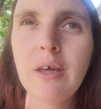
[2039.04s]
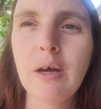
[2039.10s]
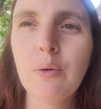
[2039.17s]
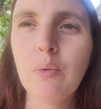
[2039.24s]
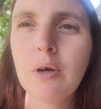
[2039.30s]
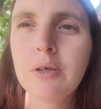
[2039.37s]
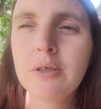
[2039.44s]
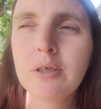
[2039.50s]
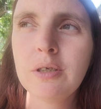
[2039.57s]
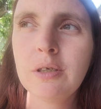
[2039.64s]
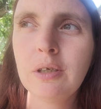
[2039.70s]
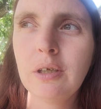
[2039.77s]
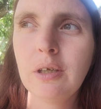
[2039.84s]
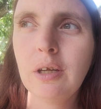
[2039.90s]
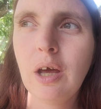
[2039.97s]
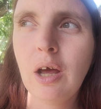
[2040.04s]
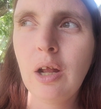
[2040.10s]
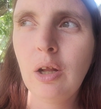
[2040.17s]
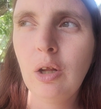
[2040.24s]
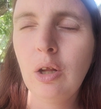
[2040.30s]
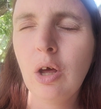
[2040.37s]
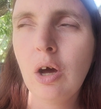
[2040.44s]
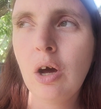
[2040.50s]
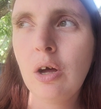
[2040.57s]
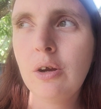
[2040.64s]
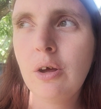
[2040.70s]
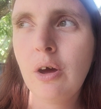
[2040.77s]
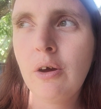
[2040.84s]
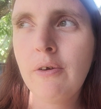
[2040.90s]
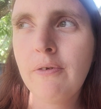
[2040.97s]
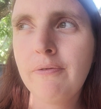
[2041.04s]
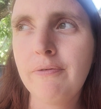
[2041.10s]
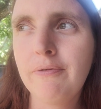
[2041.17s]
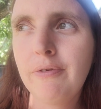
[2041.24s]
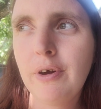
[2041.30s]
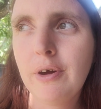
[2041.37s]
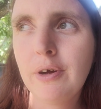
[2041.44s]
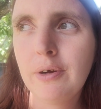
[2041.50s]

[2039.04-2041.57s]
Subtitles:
there wasn't a lot of